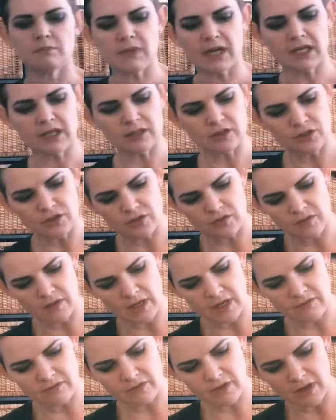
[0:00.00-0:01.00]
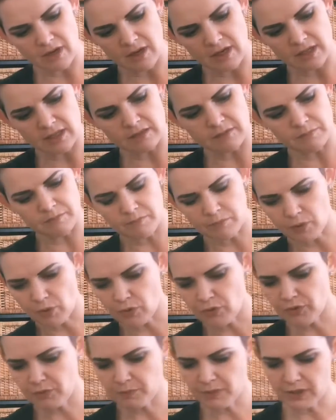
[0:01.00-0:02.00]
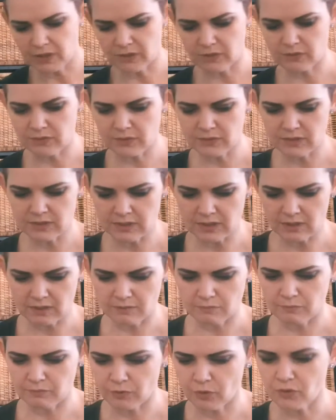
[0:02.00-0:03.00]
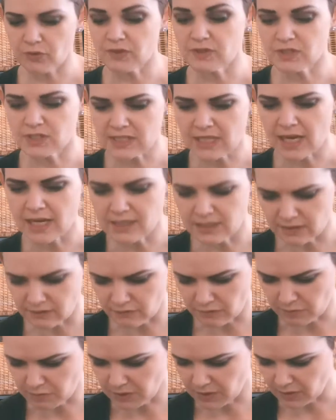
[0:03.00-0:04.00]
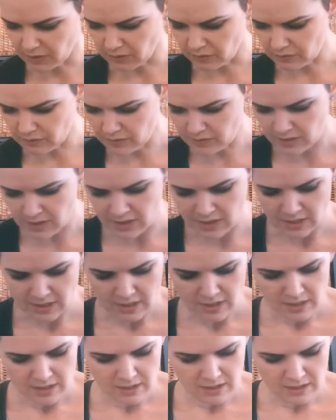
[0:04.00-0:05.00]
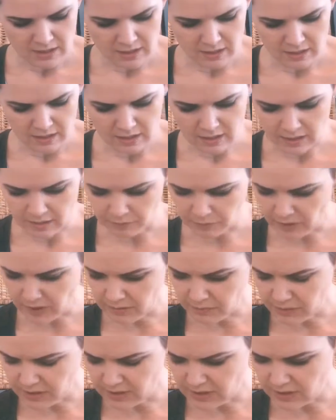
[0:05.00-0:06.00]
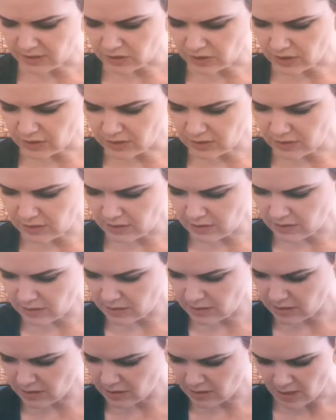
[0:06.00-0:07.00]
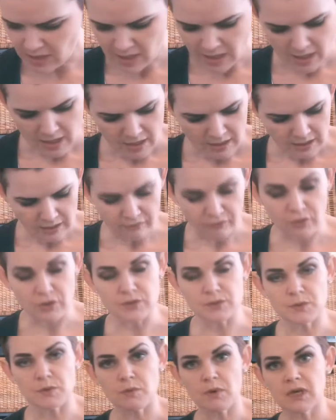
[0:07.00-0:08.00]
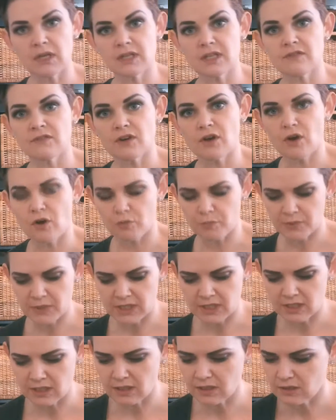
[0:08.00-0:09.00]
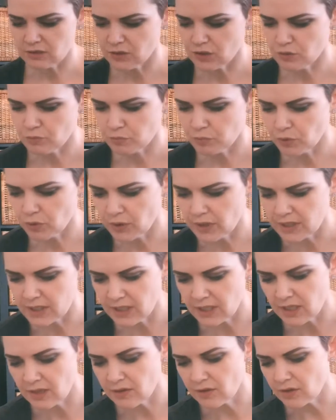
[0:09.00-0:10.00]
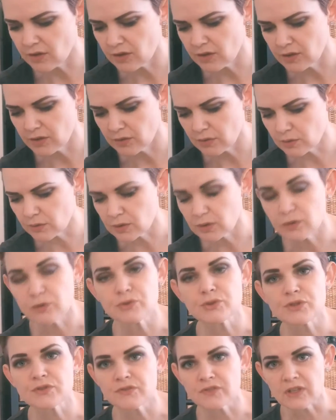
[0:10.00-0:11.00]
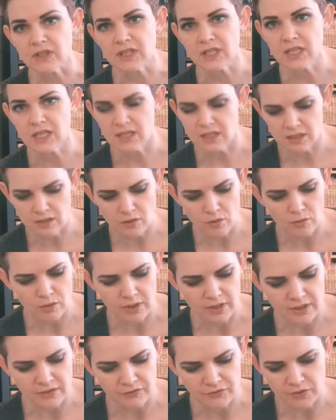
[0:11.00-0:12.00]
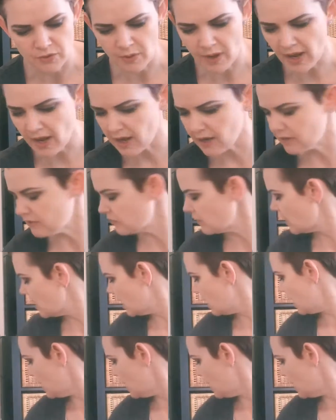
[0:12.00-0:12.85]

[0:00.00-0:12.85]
making sure that I've got both pillows, both sides of the pillow in the upright position. Now, of course, we wanna leave an opening to put either your loose filling in, or if you have